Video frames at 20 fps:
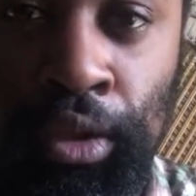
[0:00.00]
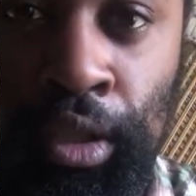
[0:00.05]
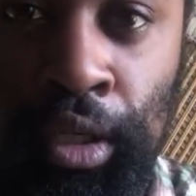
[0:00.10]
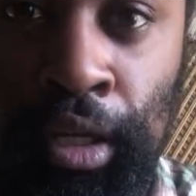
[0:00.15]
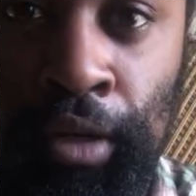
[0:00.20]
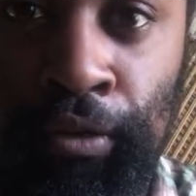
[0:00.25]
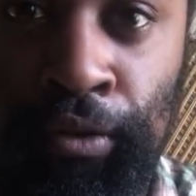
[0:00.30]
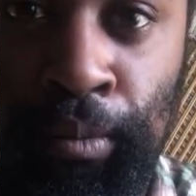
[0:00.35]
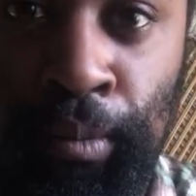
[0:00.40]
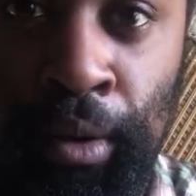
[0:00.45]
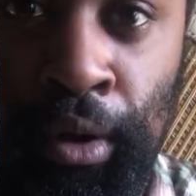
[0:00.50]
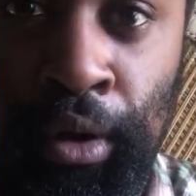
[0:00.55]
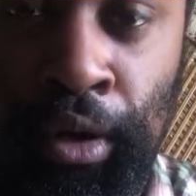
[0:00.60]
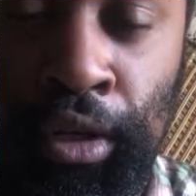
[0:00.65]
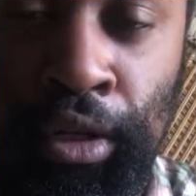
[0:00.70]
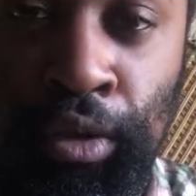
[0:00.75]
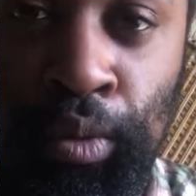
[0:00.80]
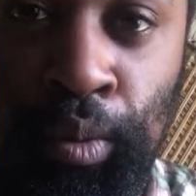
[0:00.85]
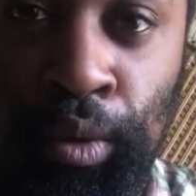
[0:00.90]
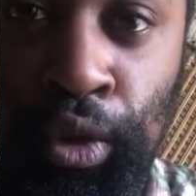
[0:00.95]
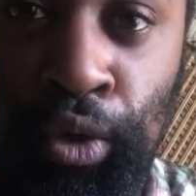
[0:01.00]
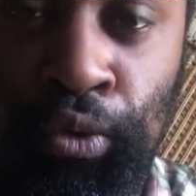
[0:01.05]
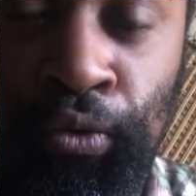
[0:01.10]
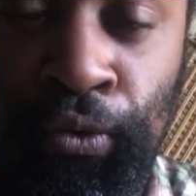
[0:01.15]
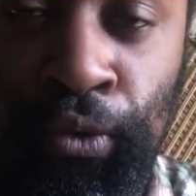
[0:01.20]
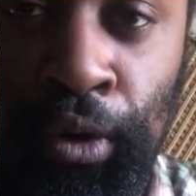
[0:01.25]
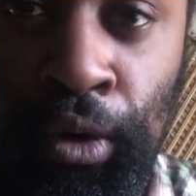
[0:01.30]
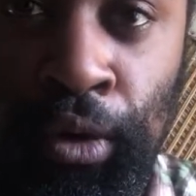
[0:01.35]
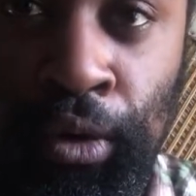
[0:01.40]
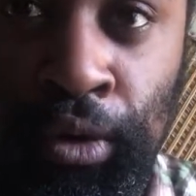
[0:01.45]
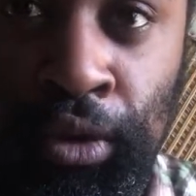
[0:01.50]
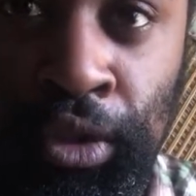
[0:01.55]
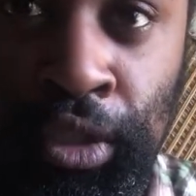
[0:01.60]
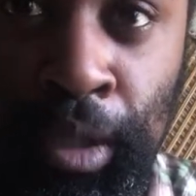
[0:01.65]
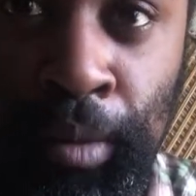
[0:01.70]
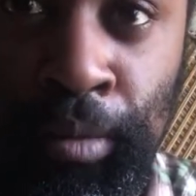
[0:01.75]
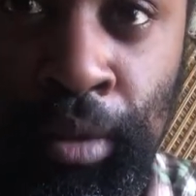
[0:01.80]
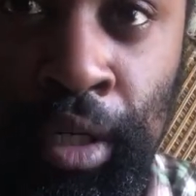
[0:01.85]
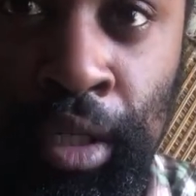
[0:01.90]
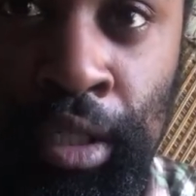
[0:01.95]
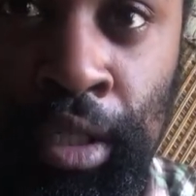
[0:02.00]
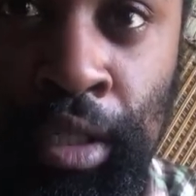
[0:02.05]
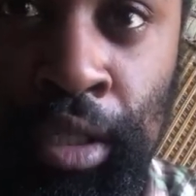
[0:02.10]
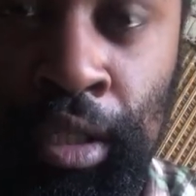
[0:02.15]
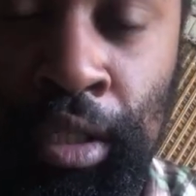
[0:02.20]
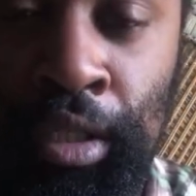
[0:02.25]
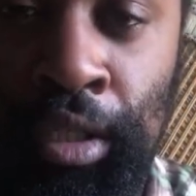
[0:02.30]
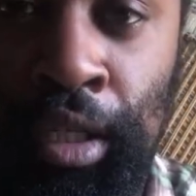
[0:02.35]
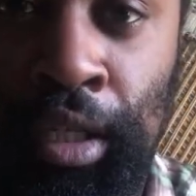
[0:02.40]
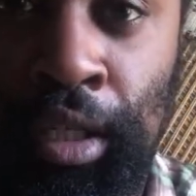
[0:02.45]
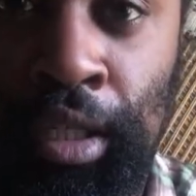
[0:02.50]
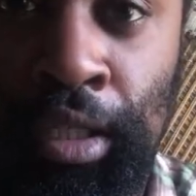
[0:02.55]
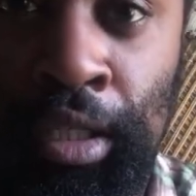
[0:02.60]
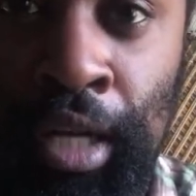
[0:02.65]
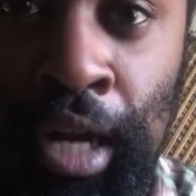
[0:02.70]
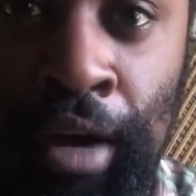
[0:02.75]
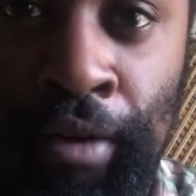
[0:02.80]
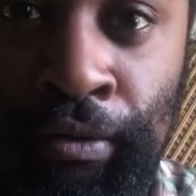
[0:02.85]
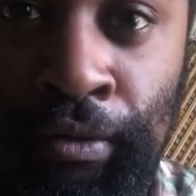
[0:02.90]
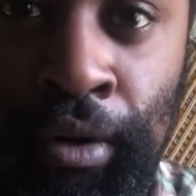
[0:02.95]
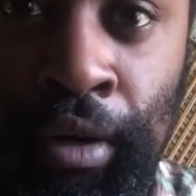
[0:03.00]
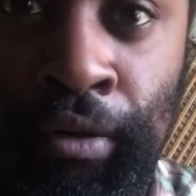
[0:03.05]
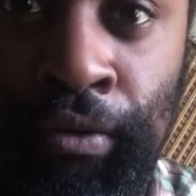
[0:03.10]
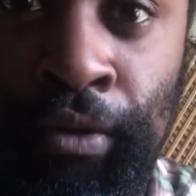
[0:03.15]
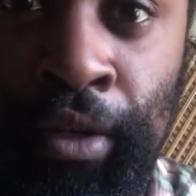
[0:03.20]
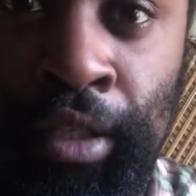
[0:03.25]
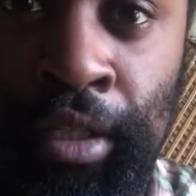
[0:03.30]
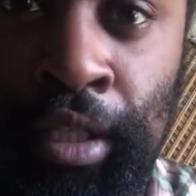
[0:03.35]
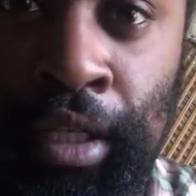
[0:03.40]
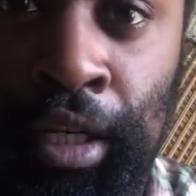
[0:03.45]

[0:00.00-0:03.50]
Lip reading: and Native Americans, when you fall subject to this thing that's not far-fetched